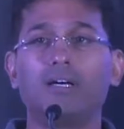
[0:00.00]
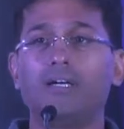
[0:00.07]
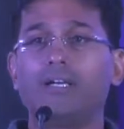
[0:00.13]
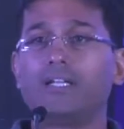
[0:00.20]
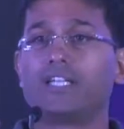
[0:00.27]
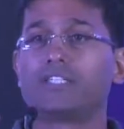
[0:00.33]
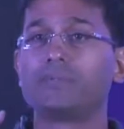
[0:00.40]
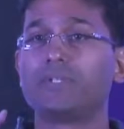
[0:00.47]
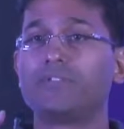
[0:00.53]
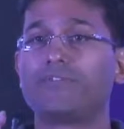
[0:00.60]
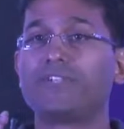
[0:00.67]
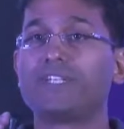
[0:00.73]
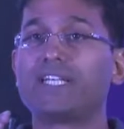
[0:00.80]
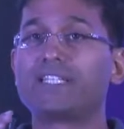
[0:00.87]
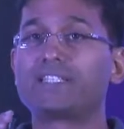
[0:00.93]
It has been
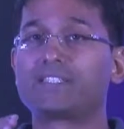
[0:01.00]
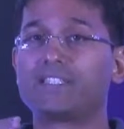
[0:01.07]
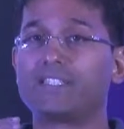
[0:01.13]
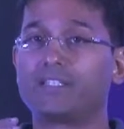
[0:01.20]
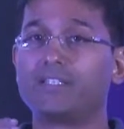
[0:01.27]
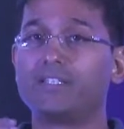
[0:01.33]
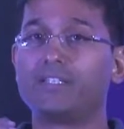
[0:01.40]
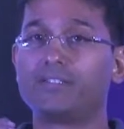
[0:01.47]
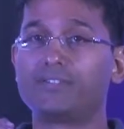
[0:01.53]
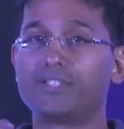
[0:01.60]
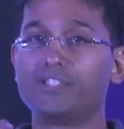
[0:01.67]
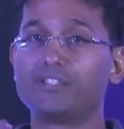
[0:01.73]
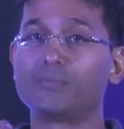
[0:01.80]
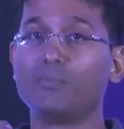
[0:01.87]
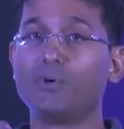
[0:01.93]
fantastic
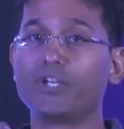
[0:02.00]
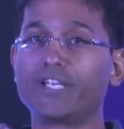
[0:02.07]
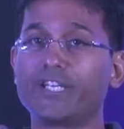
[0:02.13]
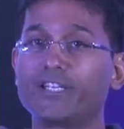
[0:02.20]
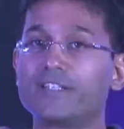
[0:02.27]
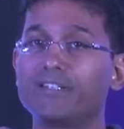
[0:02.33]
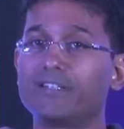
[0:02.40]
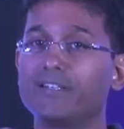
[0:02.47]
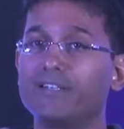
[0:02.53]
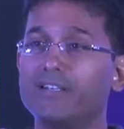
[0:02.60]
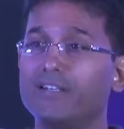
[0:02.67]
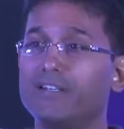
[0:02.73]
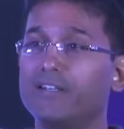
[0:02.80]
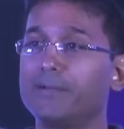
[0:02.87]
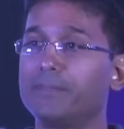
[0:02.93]
since morning.
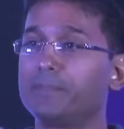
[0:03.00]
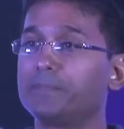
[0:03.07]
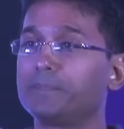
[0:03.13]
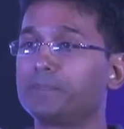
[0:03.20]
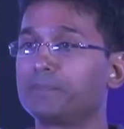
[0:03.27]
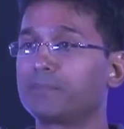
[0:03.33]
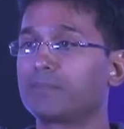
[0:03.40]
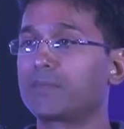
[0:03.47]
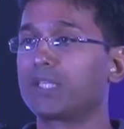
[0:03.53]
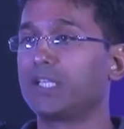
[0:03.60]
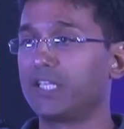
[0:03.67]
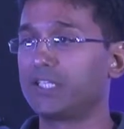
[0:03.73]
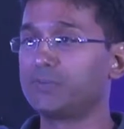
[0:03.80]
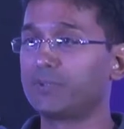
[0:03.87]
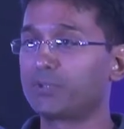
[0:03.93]
It
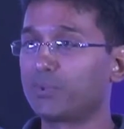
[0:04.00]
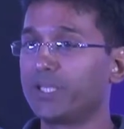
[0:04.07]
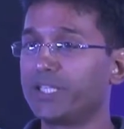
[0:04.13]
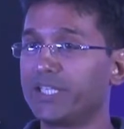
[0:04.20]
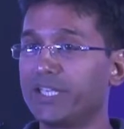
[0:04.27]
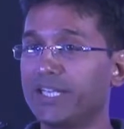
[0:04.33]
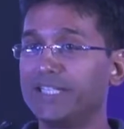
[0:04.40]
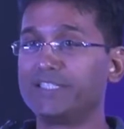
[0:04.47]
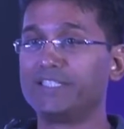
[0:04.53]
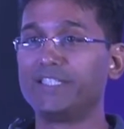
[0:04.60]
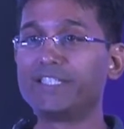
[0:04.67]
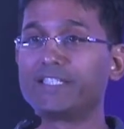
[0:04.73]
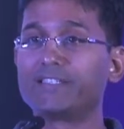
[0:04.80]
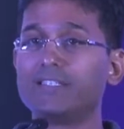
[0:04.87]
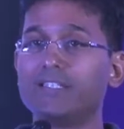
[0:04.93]
has been quite
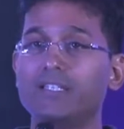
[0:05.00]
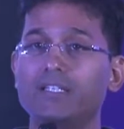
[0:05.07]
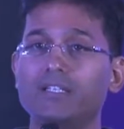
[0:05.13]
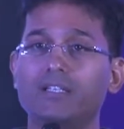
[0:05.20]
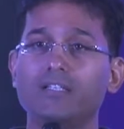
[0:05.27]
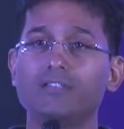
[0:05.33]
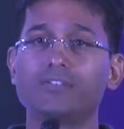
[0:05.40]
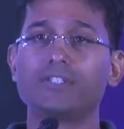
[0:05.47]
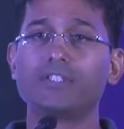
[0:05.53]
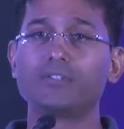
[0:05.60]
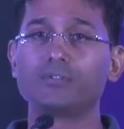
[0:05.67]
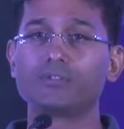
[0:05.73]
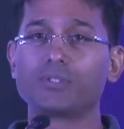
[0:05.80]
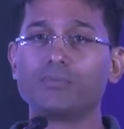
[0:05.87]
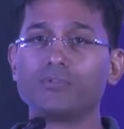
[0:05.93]
enlightening listening
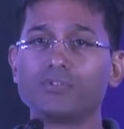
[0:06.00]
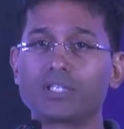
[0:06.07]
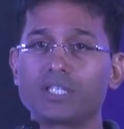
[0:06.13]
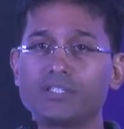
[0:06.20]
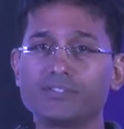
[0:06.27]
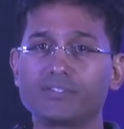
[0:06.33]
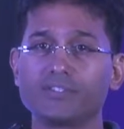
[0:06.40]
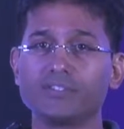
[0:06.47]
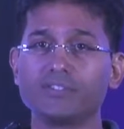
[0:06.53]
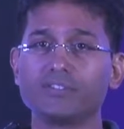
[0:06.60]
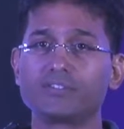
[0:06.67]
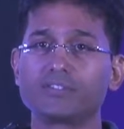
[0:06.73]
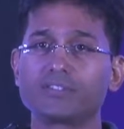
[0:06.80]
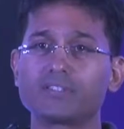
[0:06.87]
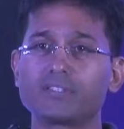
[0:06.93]
to some of the
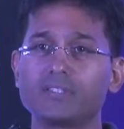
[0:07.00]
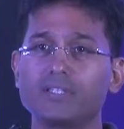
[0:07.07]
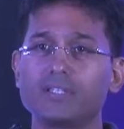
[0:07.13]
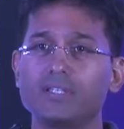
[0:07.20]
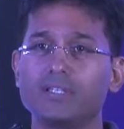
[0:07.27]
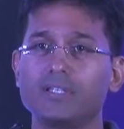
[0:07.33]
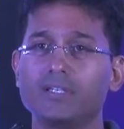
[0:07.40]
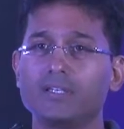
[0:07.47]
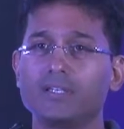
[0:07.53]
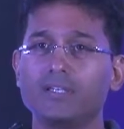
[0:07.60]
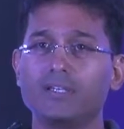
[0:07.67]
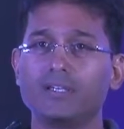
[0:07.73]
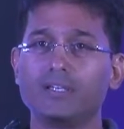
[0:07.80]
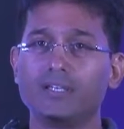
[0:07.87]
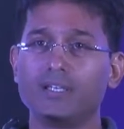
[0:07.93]
concerns
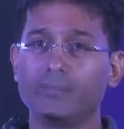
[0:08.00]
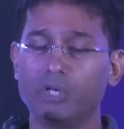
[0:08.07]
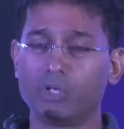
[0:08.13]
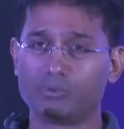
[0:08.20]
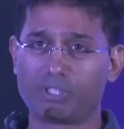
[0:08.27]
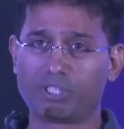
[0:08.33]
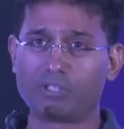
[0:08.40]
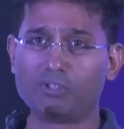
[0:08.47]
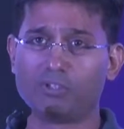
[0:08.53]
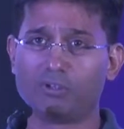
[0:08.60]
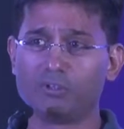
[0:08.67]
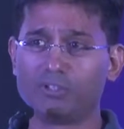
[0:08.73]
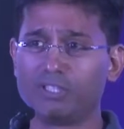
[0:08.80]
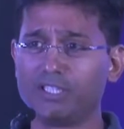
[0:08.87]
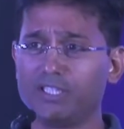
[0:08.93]
about
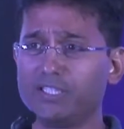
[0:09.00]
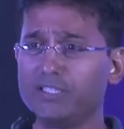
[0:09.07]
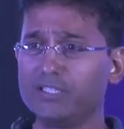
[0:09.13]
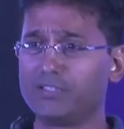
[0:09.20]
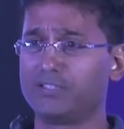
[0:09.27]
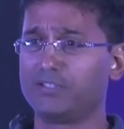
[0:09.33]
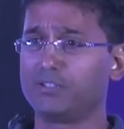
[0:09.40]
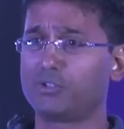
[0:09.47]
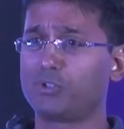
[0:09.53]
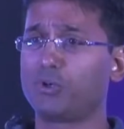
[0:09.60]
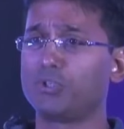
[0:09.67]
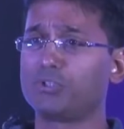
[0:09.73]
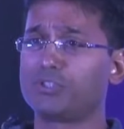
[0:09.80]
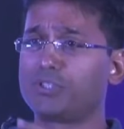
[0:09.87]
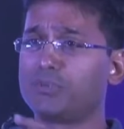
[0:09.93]
technology,
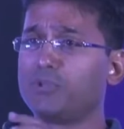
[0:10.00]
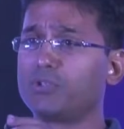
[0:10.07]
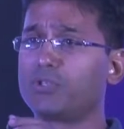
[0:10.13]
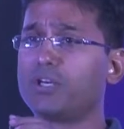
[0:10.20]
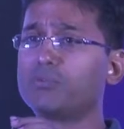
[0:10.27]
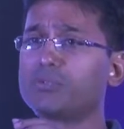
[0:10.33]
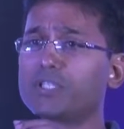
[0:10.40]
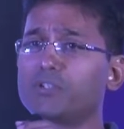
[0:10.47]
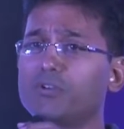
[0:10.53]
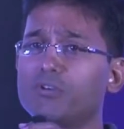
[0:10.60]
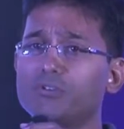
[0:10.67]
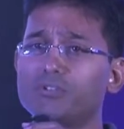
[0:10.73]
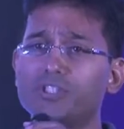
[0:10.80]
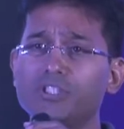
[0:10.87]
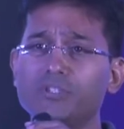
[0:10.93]
thoughts about how
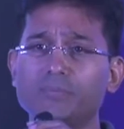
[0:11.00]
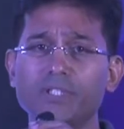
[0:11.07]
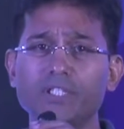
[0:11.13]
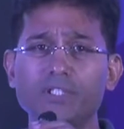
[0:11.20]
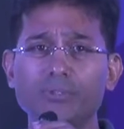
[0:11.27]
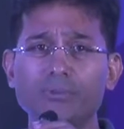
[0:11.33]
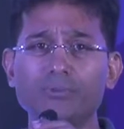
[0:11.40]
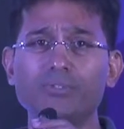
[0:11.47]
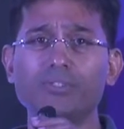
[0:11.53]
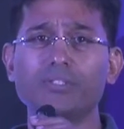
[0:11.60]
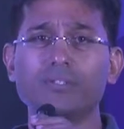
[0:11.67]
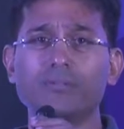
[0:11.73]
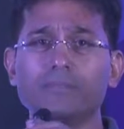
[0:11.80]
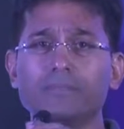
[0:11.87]
technology is being used.